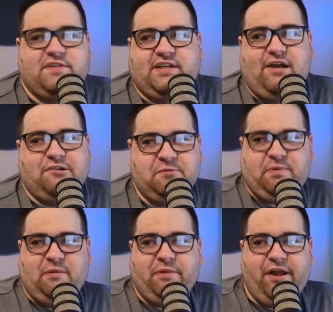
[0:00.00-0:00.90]
College
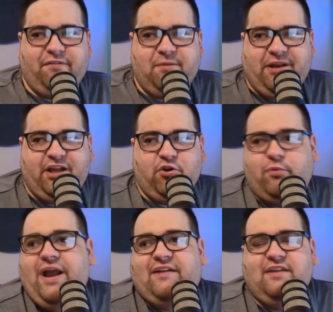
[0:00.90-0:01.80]
Football Playoff Committee
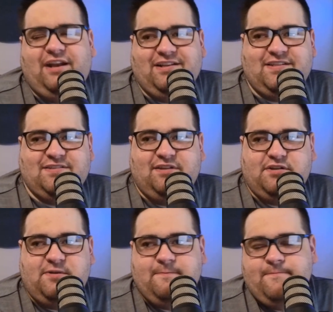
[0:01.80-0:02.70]
correct in its
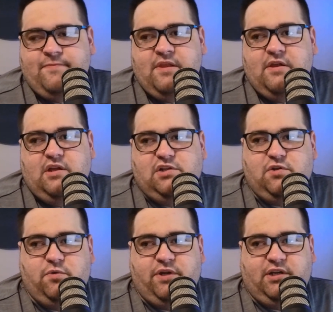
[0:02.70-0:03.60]
decision
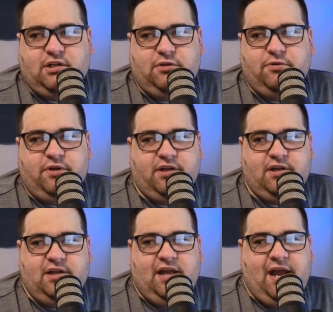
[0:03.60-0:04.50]
to include
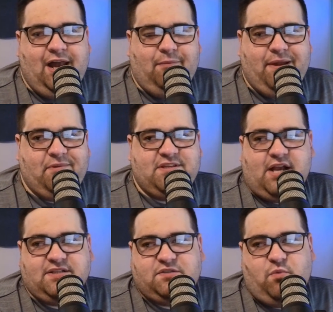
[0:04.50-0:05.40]
Alabama,
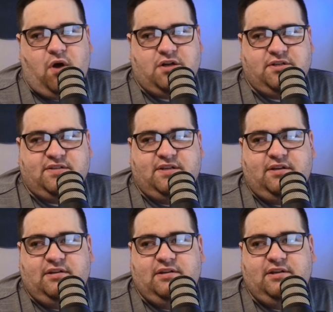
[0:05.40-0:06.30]
Texas,
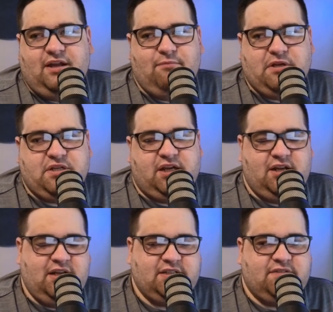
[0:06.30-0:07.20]
Washington, and Michigan
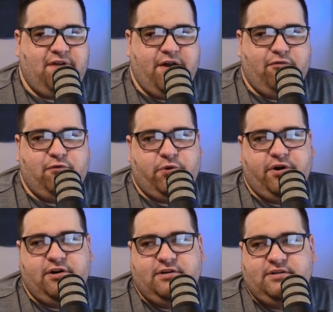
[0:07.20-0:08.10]
as its final
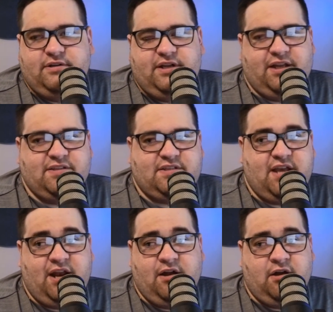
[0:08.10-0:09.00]
four
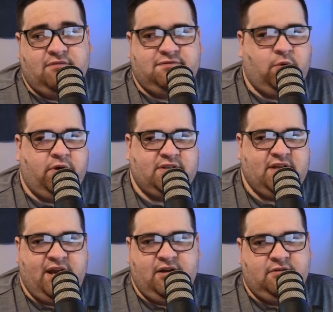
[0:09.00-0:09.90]
instead of Florida
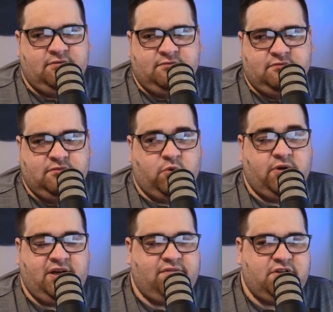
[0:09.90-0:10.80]
State or
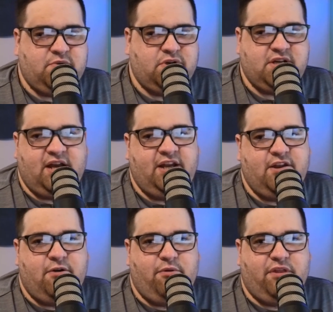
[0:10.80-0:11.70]
even Georgia. I
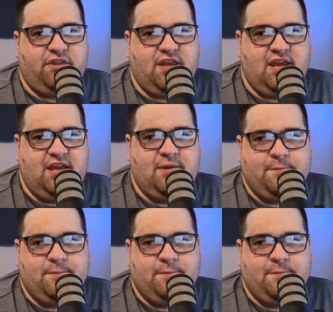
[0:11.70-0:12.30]
know that a